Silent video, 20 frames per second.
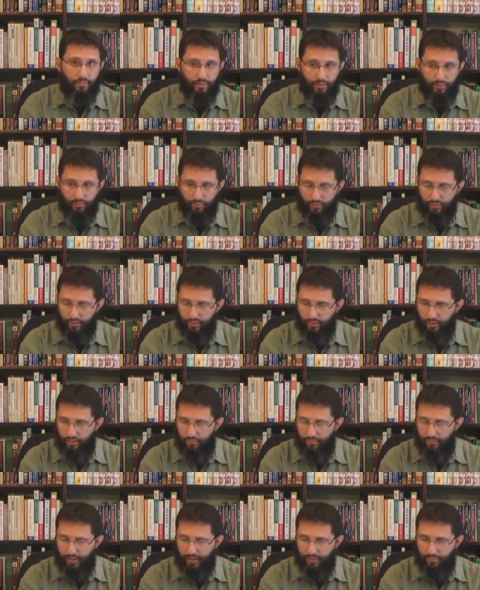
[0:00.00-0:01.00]
The Lord could
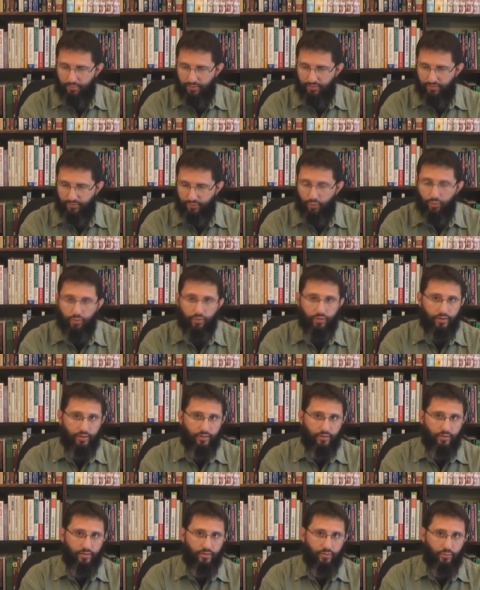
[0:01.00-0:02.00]
come back before
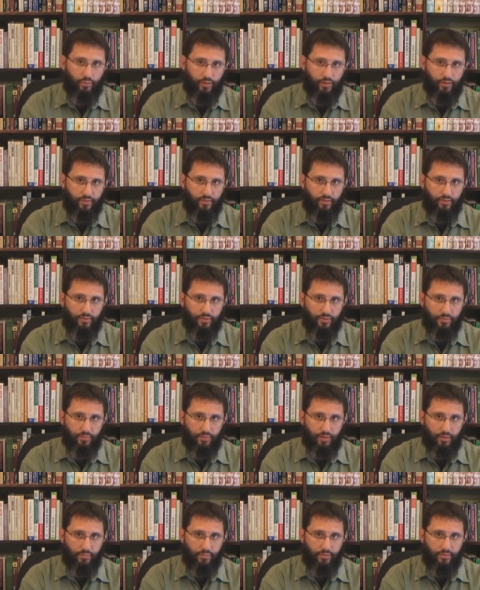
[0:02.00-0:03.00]
the 23rd of
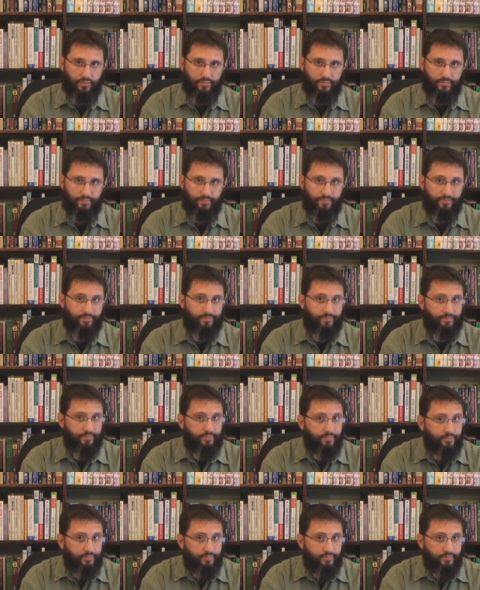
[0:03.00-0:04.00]
September.
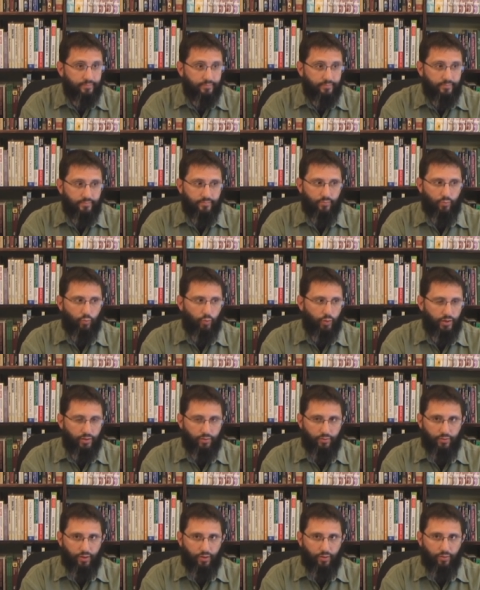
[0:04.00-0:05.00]
We
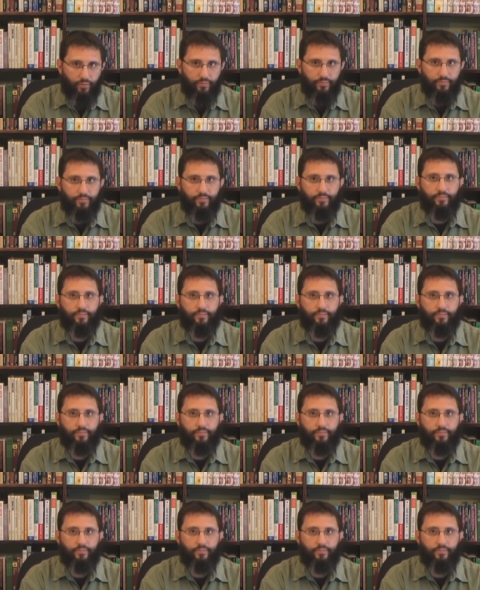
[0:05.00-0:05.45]
don't know.